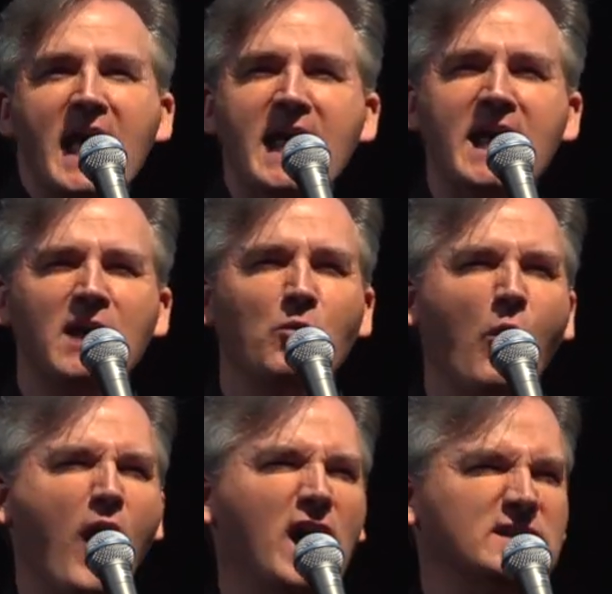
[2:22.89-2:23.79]
It
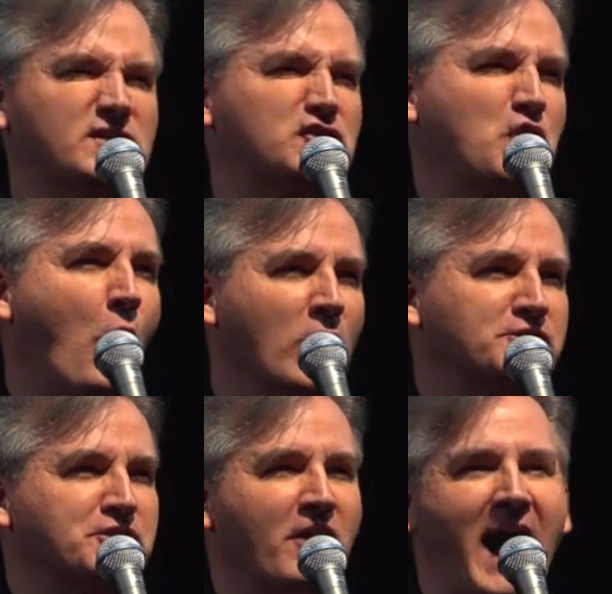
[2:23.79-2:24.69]
was
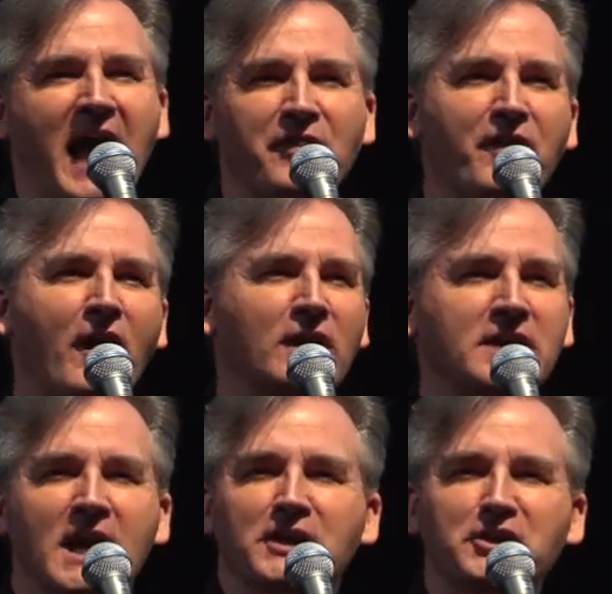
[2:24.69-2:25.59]
torture. I
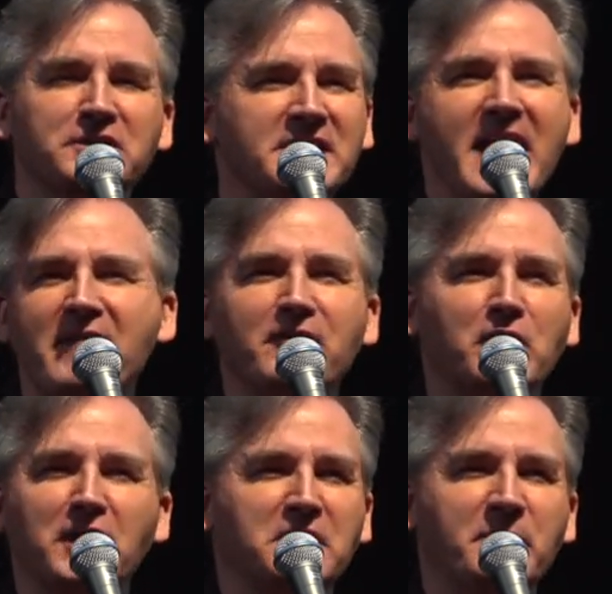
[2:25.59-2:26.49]
thought, you're never
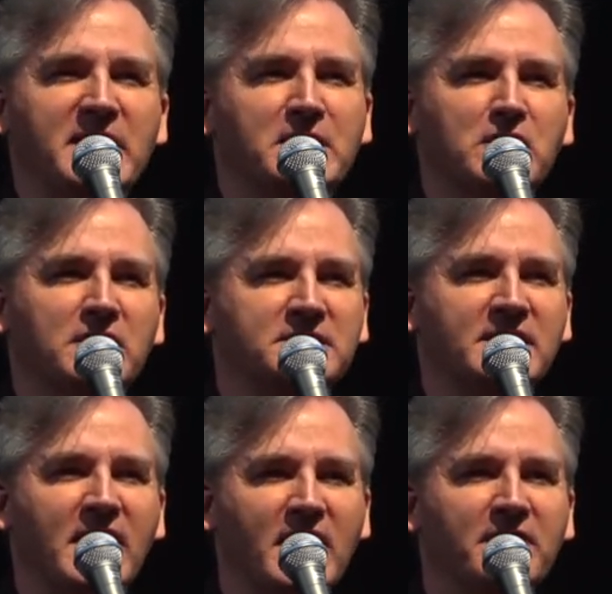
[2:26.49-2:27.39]
going to be good
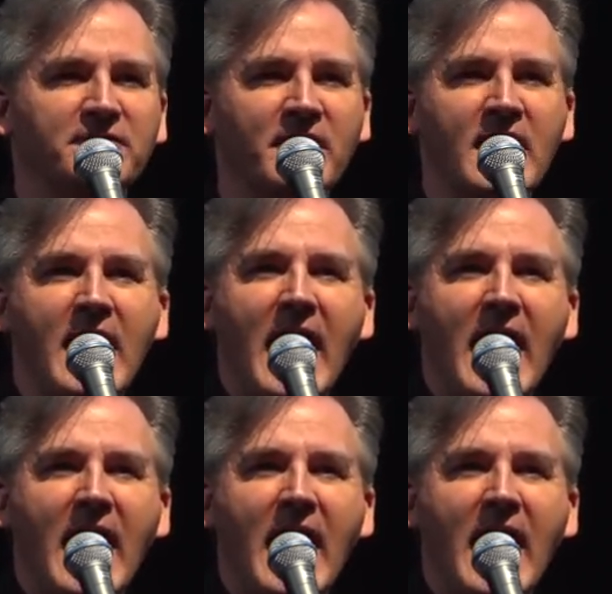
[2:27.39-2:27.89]
enough.